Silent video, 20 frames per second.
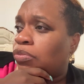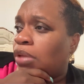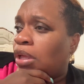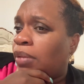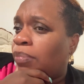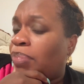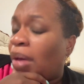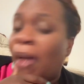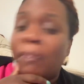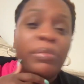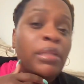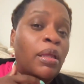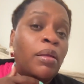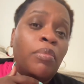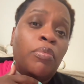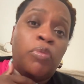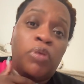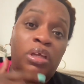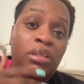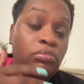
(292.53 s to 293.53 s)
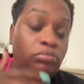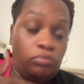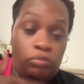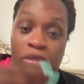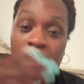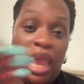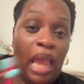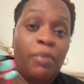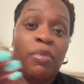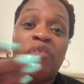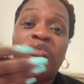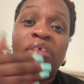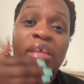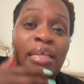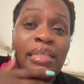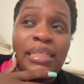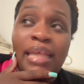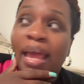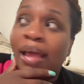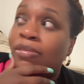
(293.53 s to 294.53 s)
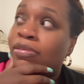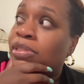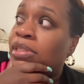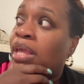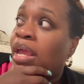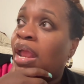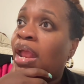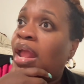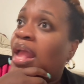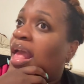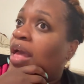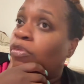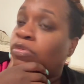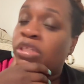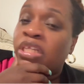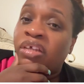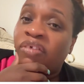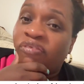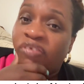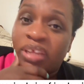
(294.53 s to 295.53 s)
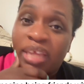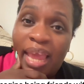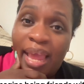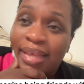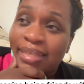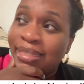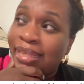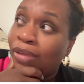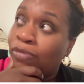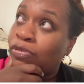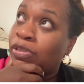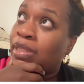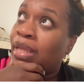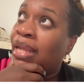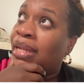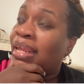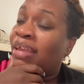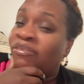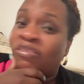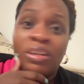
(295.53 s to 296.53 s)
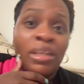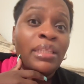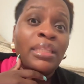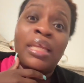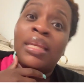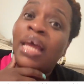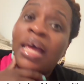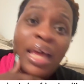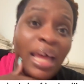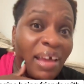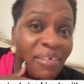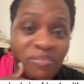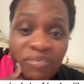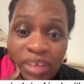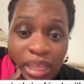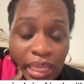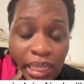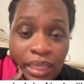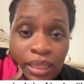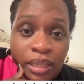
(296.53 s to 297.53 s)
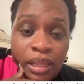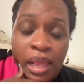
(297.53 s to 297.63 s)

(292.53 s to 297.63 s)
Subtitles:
popped up, came over his house and was looking for Cassie and even looked in the oven.